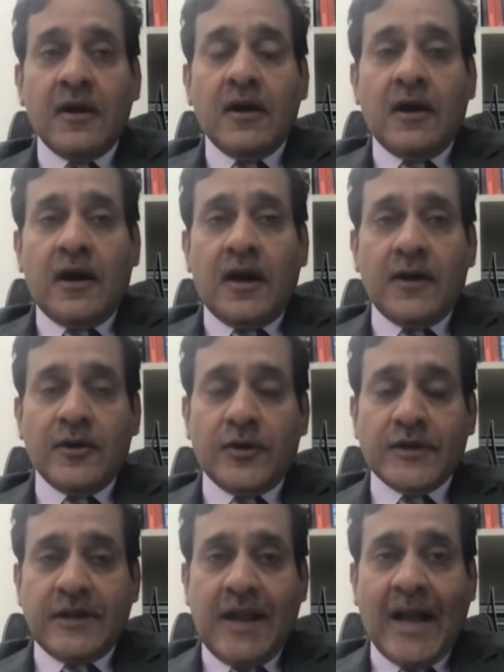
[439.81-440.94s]

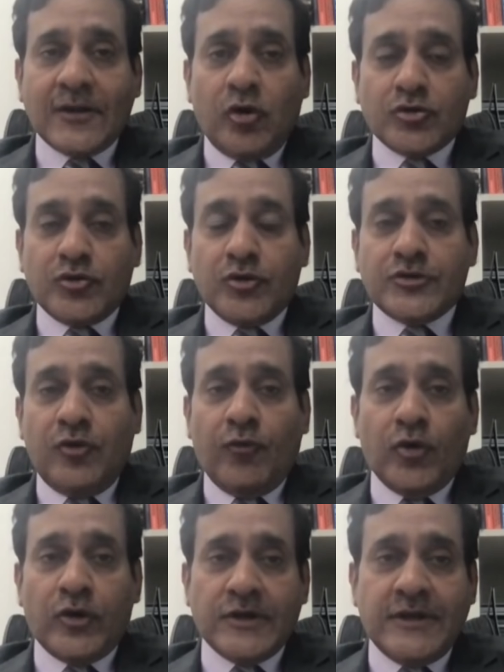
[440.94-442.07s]
there's a large constituency of
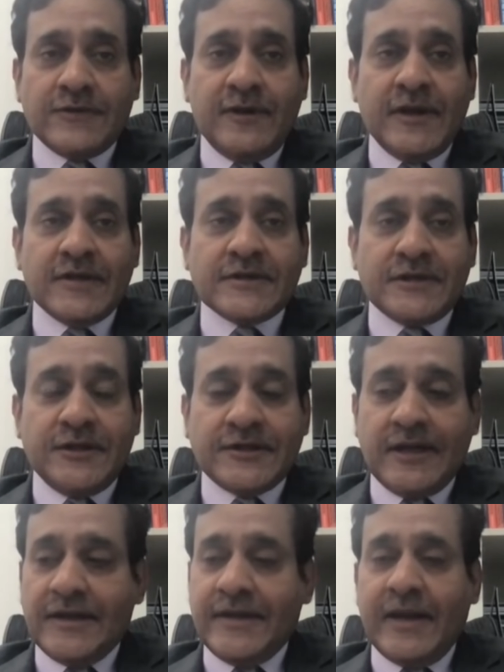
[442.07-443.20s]
voters, as well as
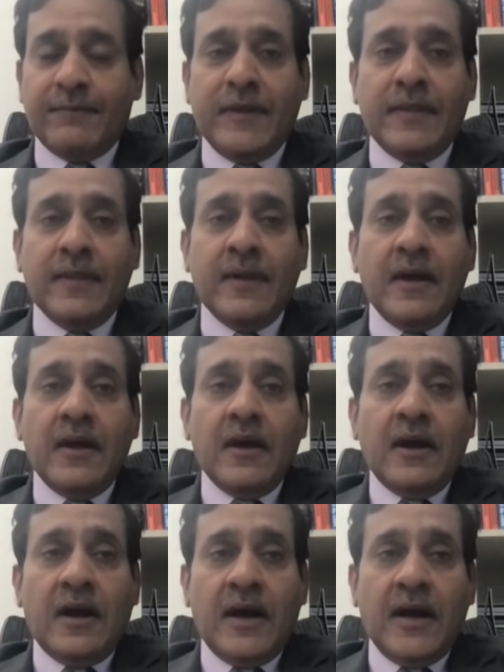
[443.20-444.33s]
recently there have been,
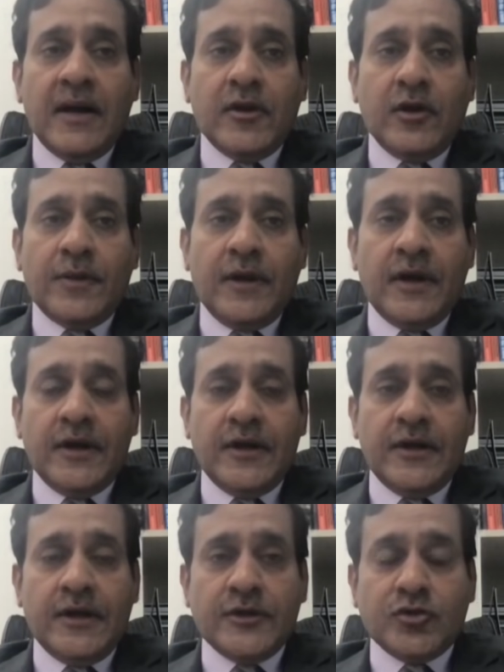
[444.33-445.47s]
the
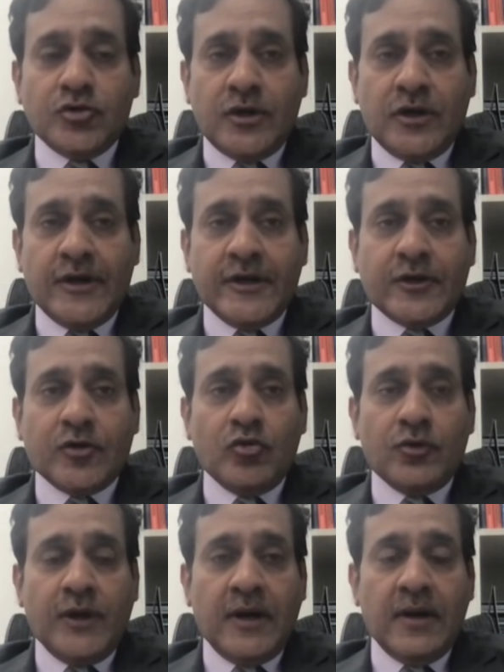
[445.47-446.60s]
issues related to
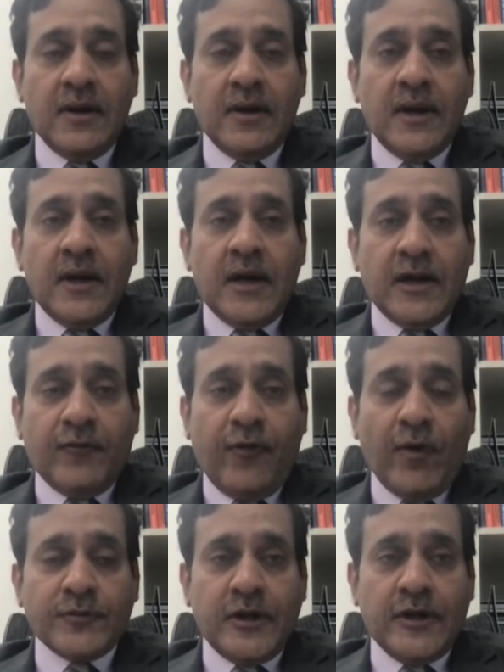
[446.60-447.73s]
the
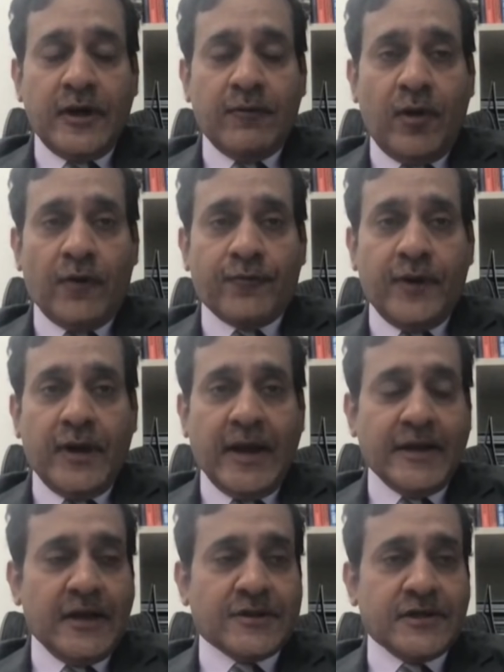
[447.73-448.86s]
reforms of the
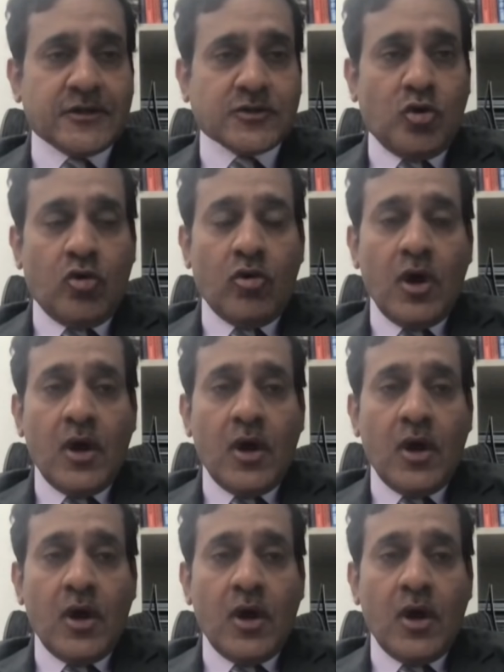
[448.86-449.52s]
agriculture. So